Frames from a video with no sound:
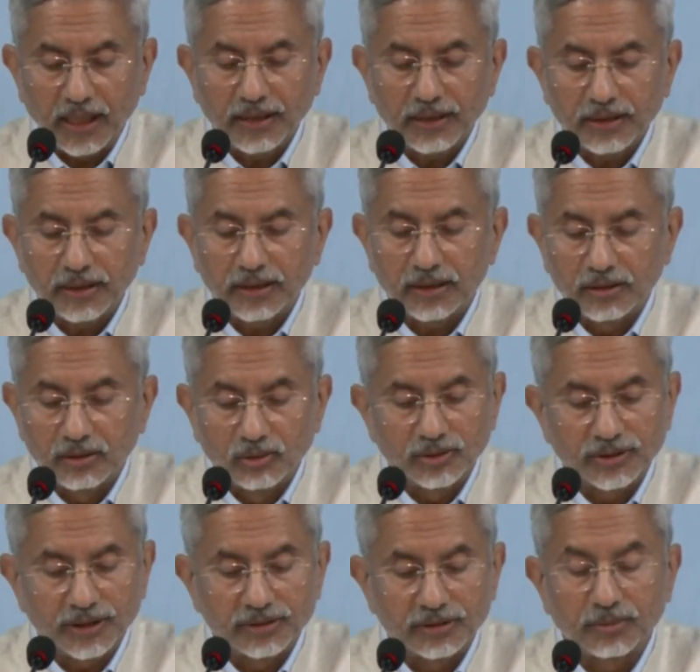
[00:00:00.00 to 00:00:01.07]
I
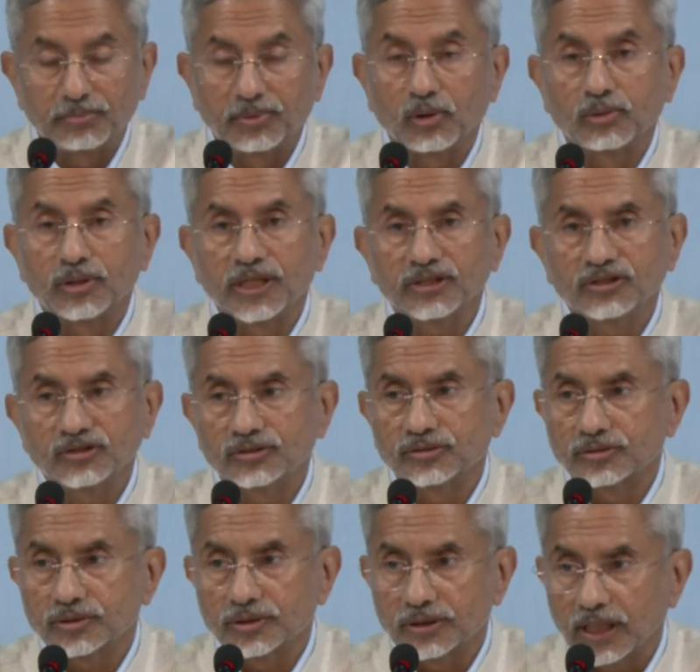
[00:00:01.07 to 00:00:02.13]
noted the progress